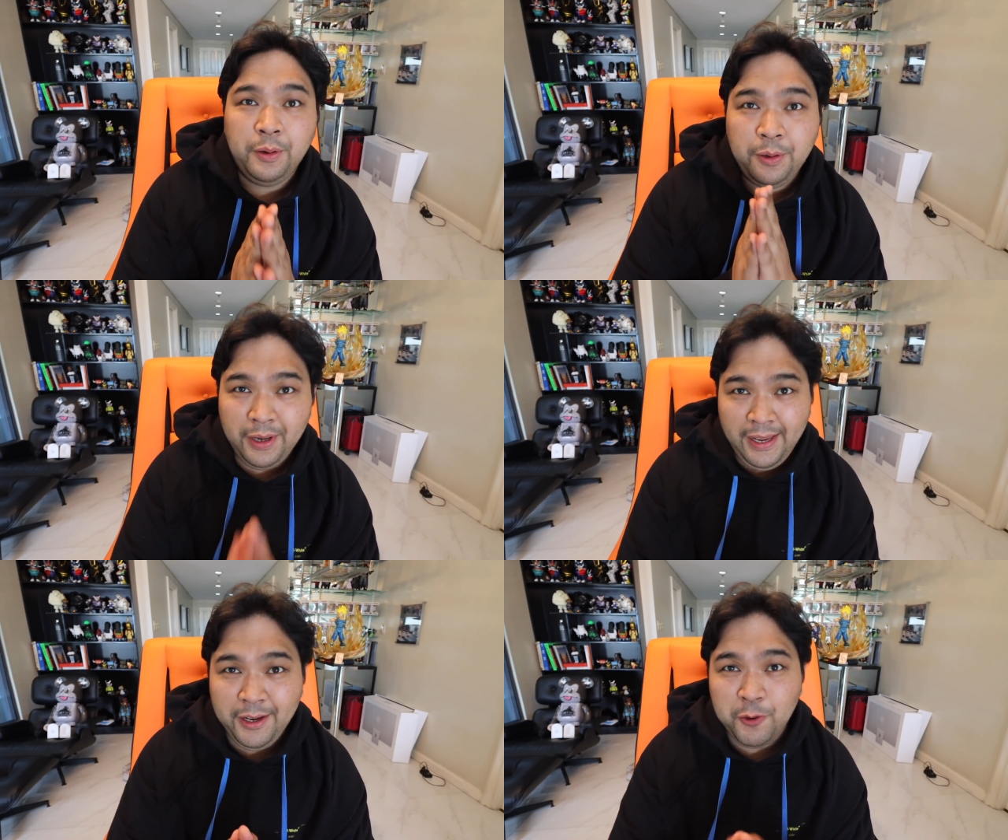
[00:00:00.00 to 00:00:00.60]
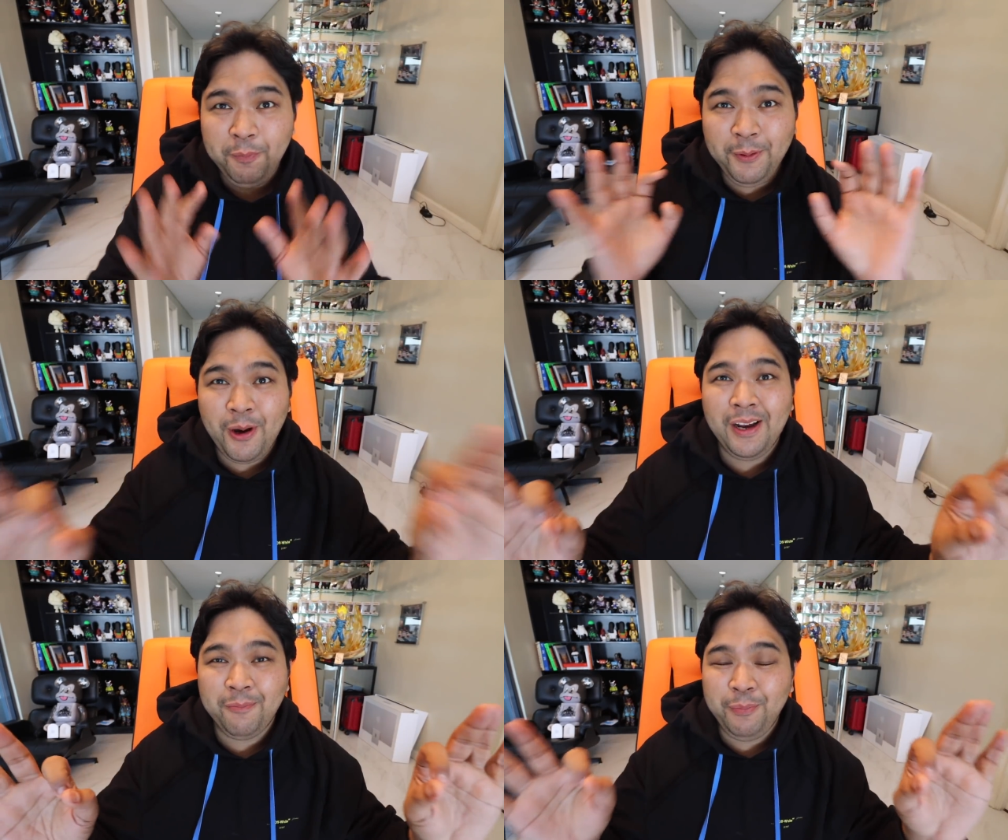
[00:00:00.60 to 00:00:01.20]
Okay, kung
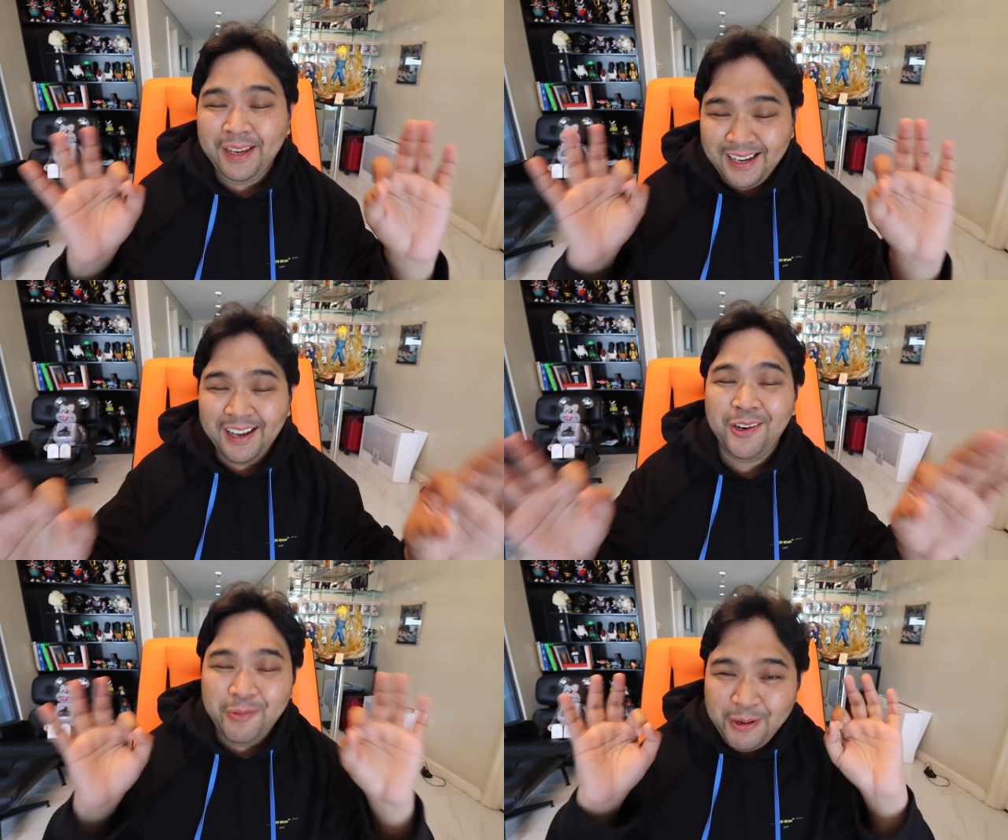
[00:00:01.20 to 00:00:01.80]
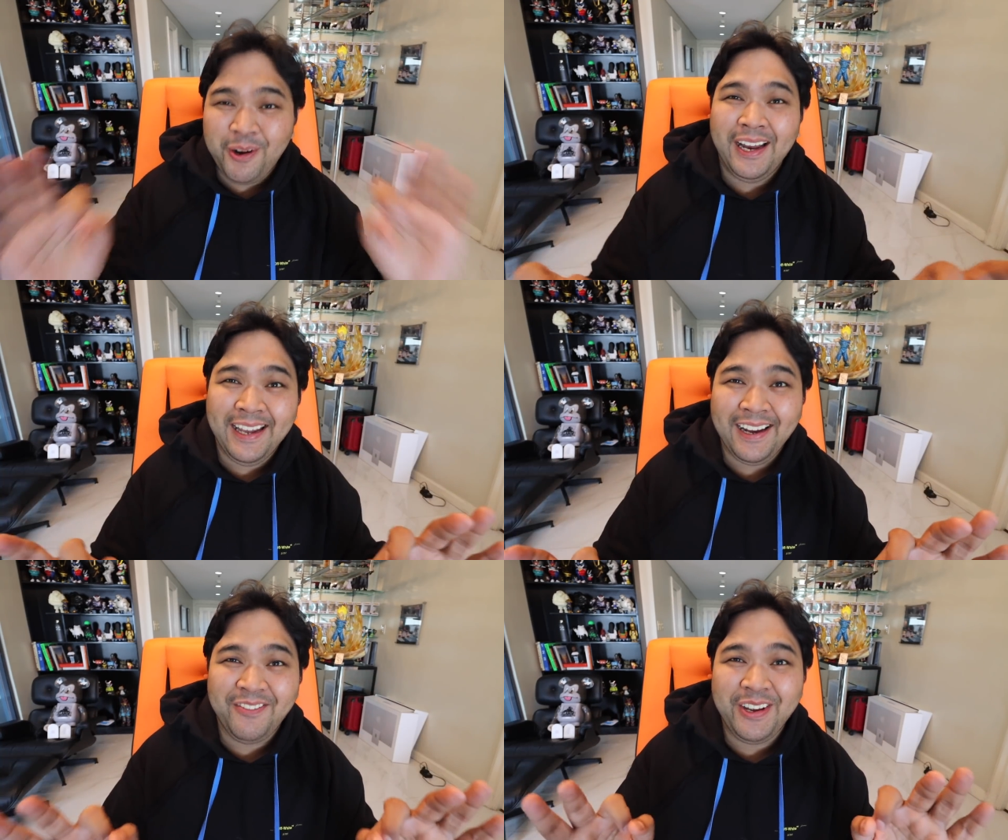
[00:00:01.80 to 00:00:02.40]
biglang
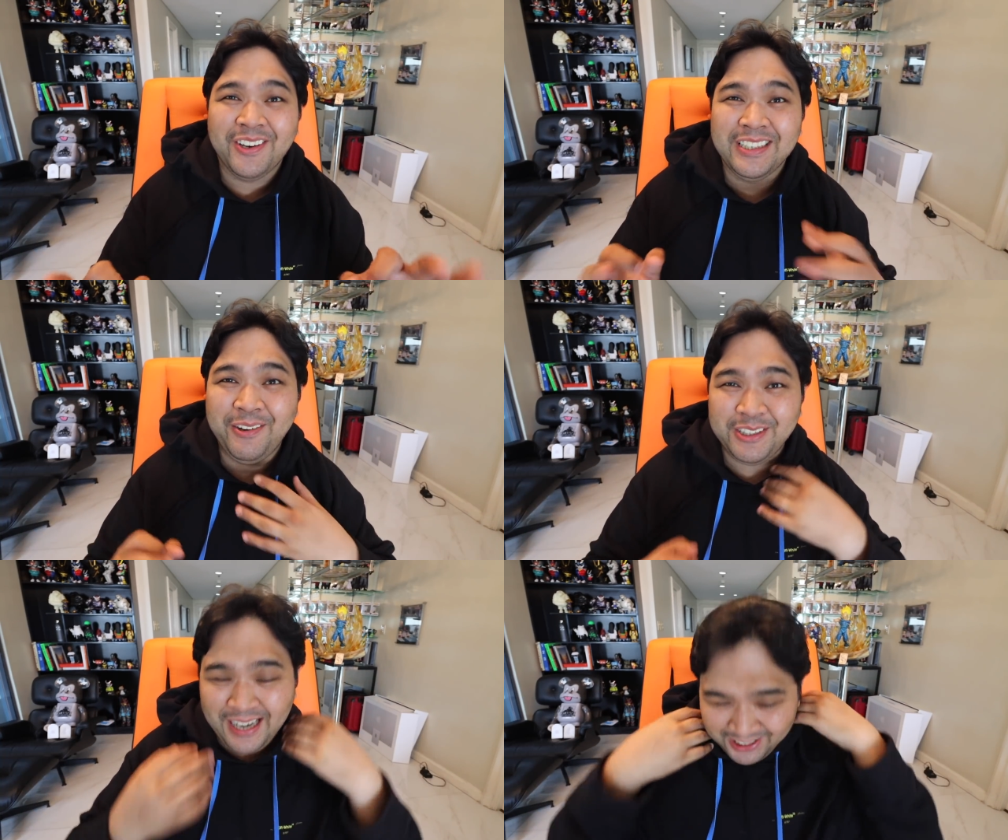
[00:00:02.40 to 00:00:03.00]
lumiwanag because I was